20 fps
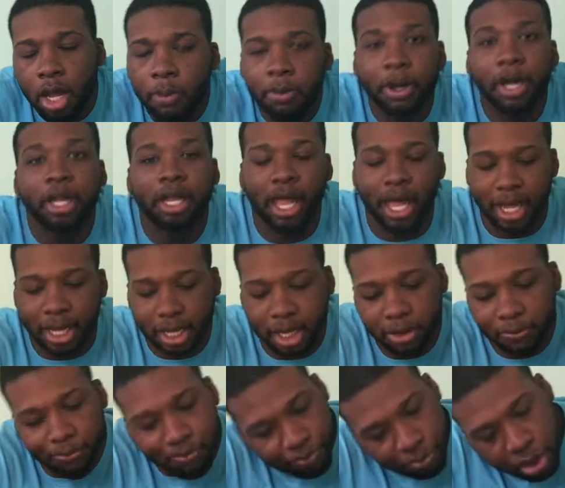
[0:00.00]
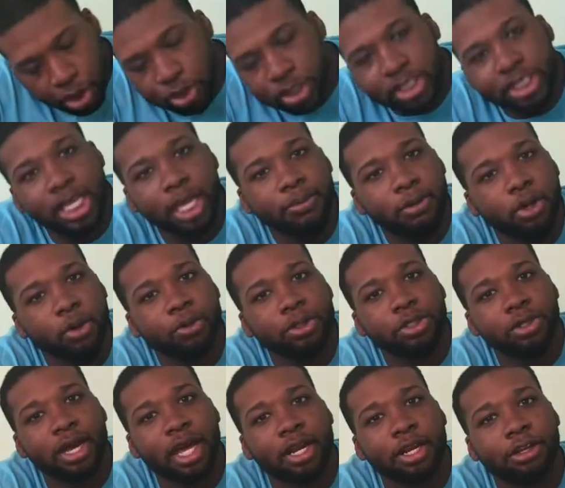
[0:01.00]
But like, you just keep doing what
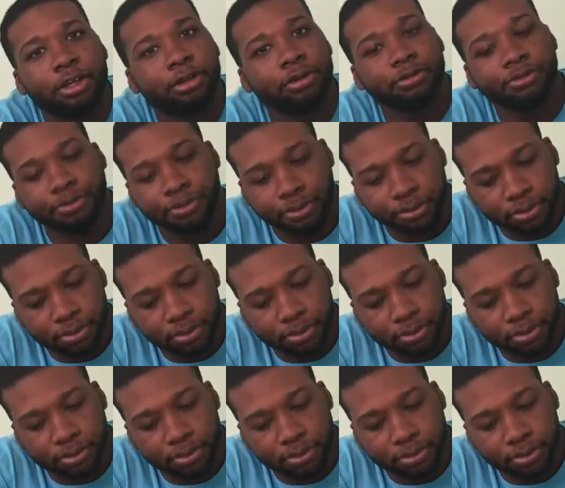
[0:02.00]
you gotta do